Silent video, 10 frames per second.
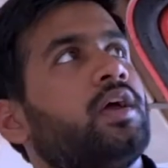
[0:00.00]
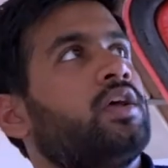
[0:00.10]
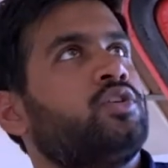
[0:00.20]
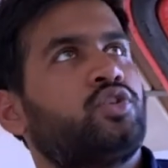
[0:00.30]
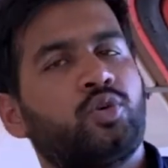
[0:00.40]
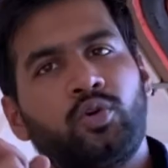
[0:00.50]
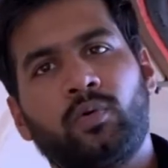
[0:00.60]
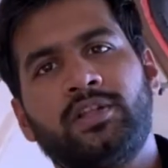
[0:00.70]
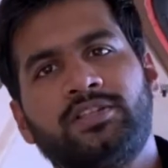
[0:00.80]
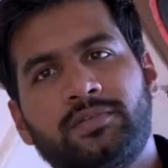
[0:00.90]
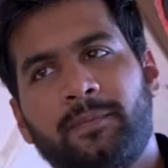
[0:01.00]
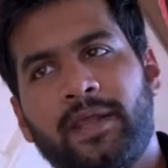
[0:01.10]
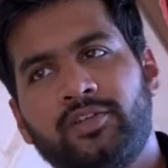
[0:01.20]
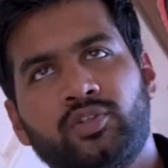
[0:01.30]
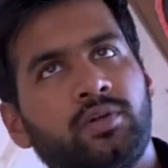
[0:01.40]
you shoot once,
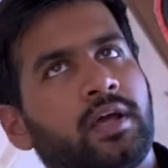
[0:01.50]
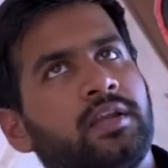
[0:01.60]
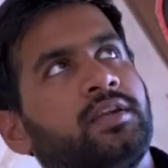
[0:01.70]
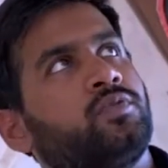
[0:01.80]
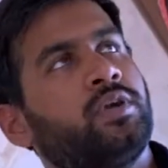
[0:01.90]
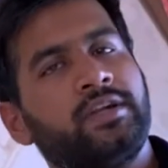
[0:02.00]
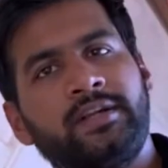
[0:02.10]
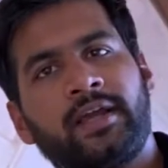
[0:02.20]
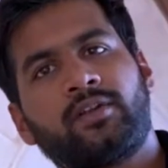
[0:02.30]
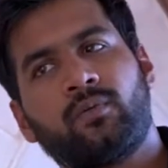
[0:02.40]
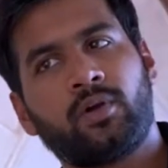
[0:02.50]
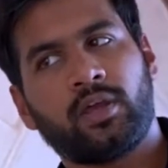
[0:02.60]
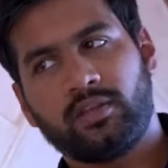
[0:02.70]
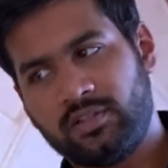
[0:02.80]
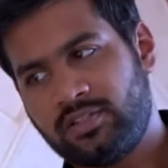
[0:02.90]
parachute, and it will detect,
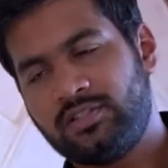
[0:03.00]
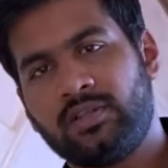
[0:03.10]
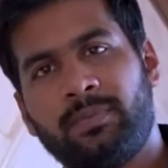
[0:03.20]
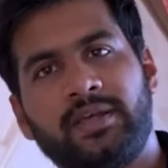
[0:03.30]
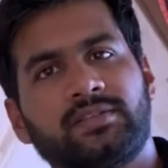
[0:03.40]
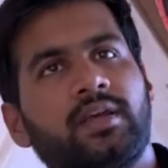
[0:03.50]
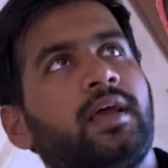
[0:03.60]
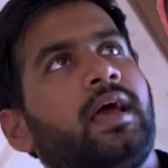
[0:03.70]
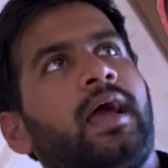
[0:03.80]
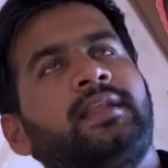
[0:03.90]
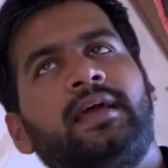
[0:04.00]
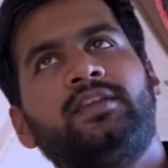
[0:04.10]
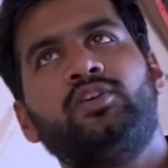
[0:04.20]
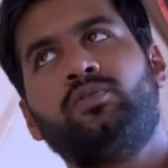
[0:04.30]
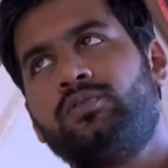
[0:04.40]
okay, this is the place. And
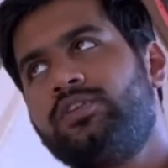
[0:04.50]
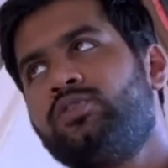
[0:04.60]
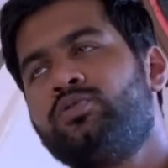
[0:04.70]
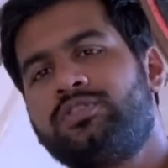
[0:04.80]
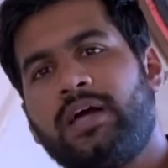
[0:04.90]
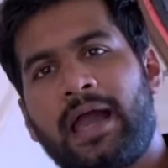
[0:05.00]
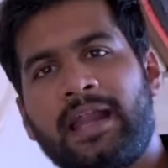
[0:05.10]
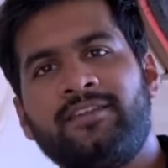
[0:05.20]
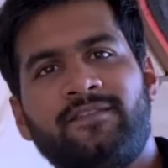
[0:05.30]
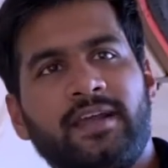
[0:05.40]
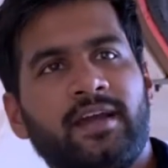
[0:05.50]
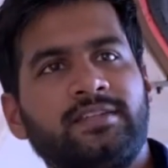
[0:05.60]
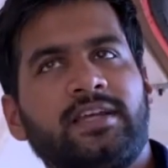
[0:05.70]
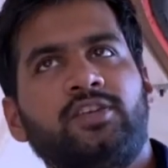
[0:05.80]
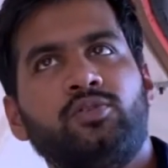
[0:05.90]
then you use the hand
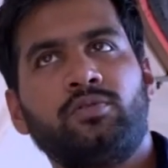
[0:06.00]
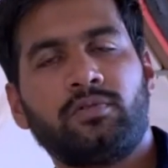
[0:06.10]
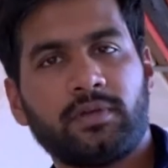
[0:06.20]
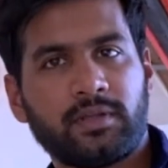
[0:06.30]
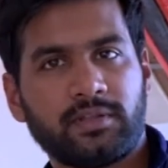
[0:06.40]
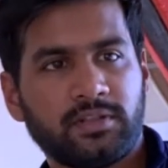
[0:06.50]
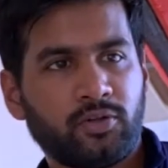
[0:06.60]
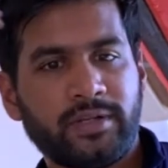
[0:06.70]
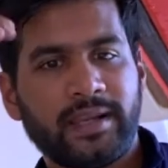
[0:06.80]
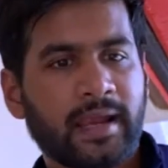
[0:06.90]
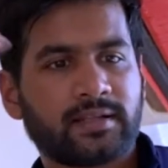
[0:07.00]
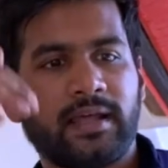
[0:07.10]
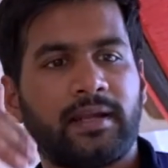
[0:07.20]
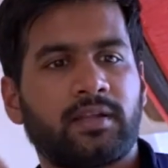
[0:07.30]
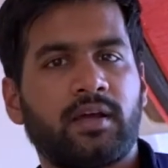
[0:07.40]
flares and you direct
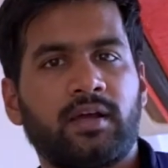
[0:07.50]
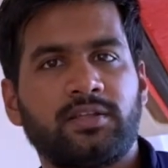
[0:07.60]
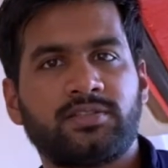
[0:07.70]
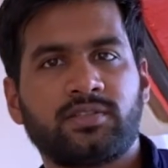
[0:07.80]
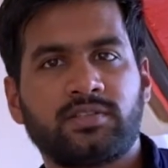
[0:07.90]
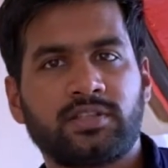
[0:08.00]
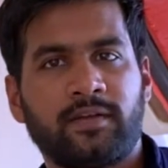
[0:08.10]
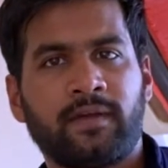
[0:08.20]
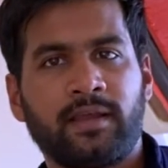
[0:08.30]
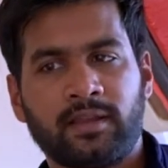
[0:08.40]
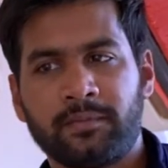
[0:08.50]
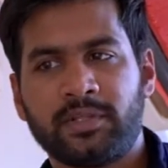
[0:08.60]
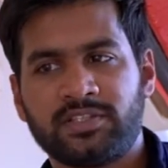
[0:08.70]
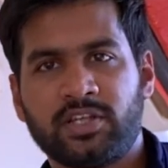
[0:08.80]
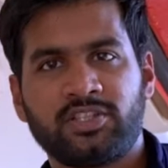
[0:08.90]
that
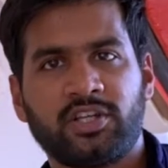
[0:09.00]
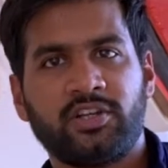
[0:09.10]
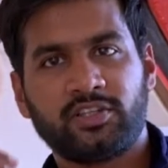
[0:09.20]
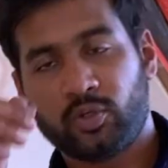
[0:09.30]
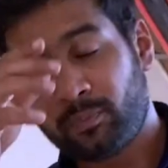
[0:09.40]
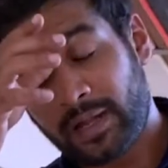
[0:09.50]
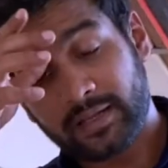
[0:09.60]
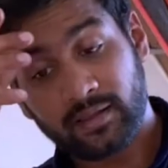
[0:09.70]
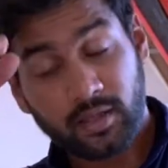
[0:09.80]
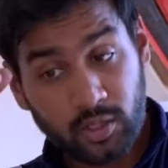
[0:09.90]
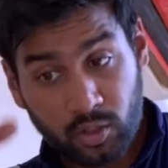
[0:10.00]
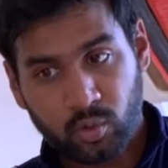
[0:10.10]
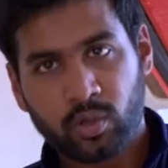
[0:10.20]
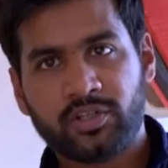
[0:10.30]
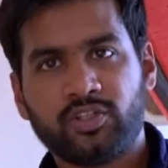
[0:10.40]
the search and rescue party
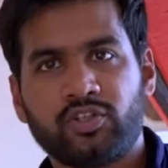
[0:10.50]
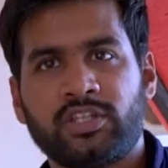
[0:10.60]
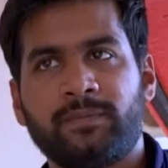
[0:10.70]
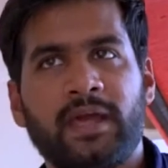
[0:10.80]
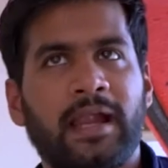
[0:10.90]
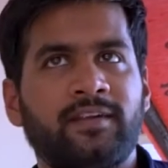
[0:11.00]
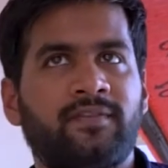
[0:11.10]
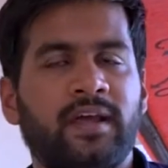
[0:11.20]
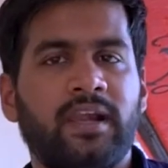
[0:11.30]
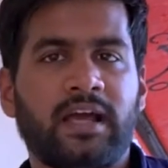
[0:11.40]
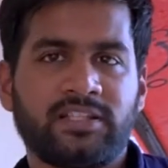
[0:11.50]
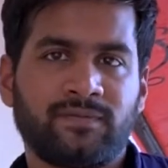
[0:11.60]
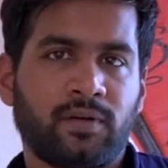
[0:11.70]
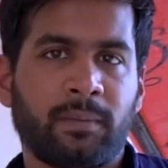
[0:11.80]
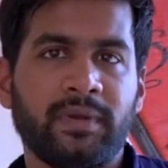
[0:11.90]
towards your ship. The hand flare lasts
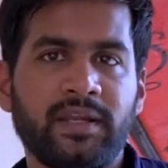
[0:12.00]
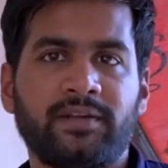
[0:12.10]
for a minute.